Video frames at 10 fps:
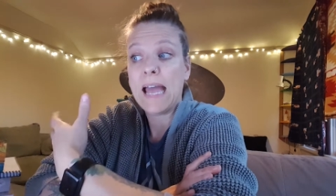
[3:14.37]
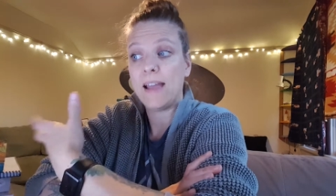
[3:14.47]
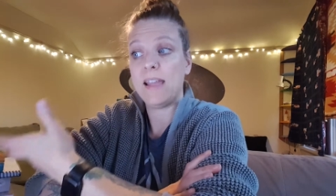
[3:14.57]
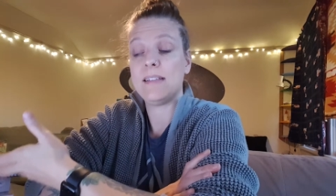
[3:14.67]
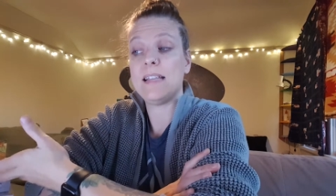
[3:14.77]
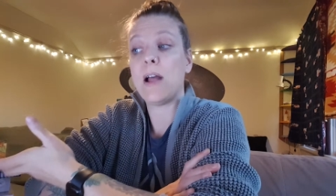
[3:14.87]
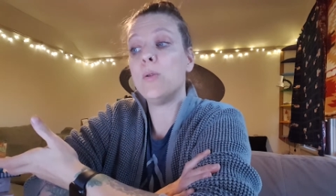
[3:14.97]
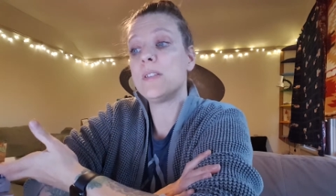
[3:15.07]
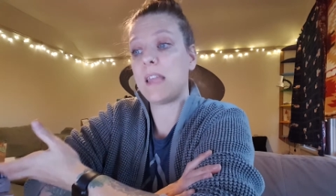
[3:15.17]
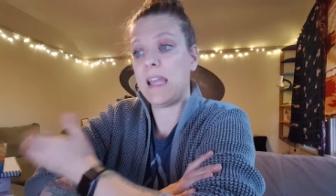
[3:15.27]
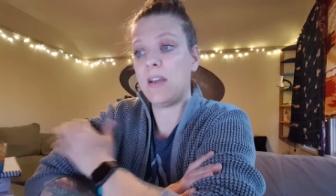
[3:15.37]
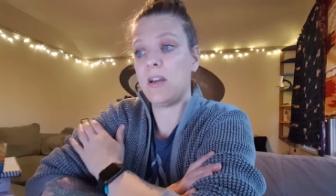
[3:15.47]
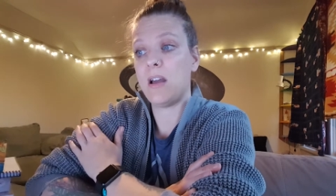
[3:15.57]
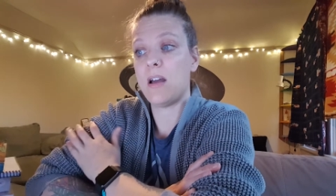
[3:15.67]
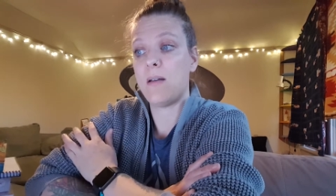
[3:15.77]
It sounds like
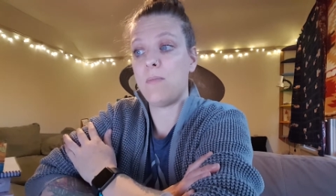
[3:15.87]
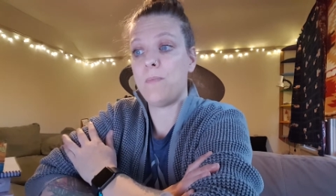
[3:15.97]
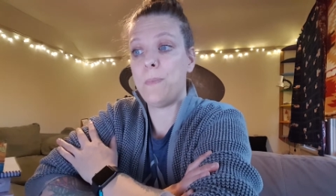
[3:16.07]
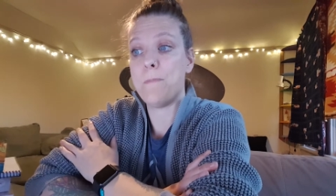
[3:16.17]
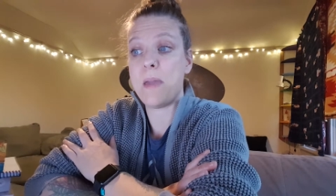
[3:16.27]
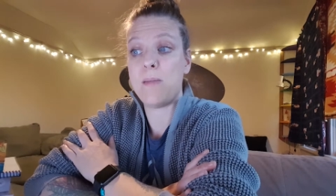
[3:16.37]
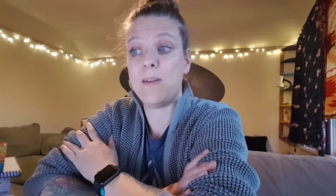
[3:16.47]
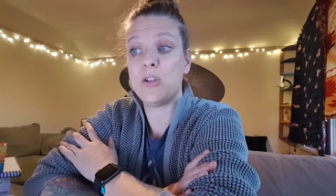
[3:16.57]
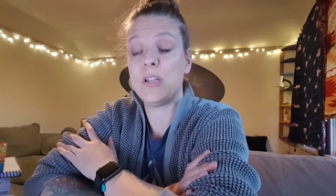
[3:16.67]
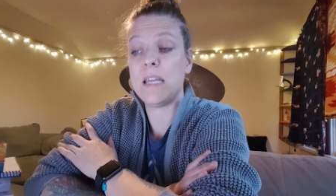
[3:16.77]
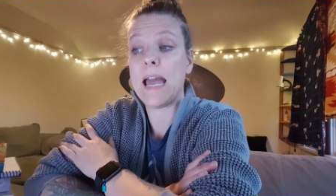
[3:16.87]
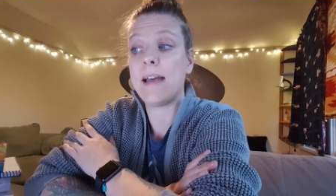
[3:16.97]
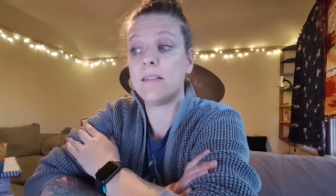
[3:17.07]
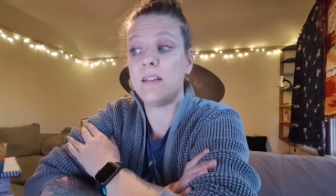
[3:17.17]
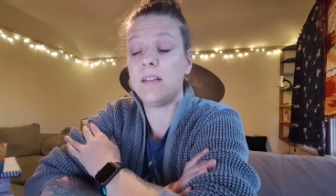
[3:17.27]
maybe she
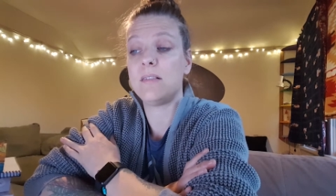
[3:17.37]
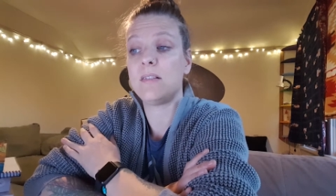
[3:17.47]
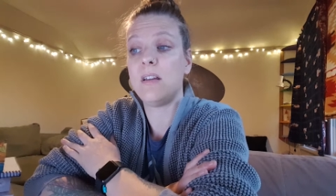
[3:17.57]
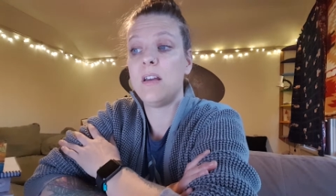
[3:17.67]
hasn't